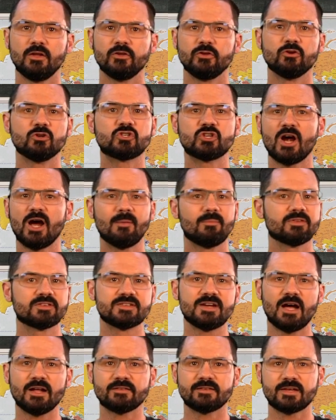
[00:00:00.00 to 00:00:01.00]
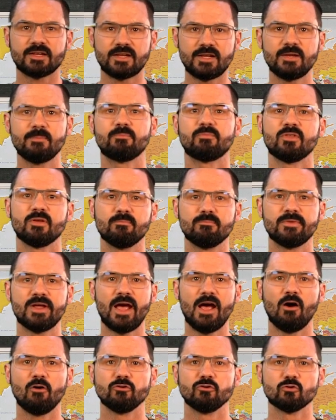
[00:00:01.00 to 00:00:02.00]
Your job is not to keep them
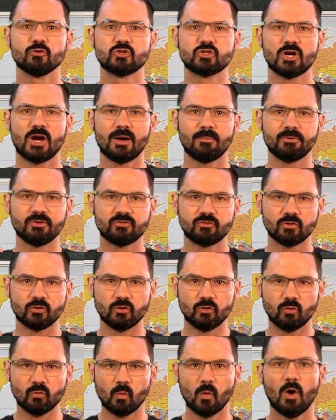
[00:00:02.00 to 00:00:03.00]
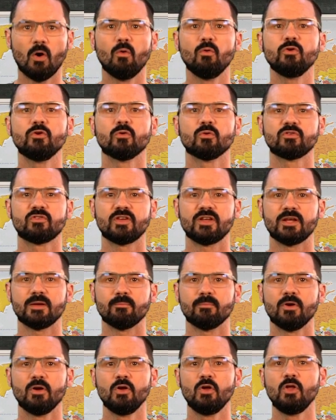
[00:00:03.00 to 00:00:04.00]
down. Your job is to grow your
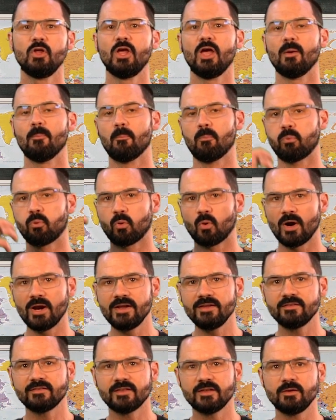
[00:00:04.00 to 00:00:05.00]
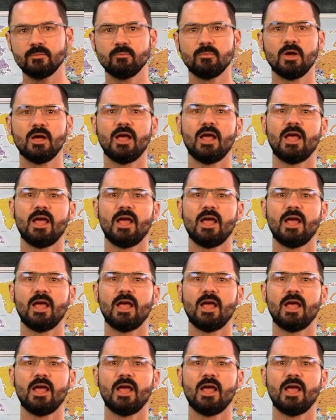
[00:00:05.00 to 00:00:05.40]
team, praise them,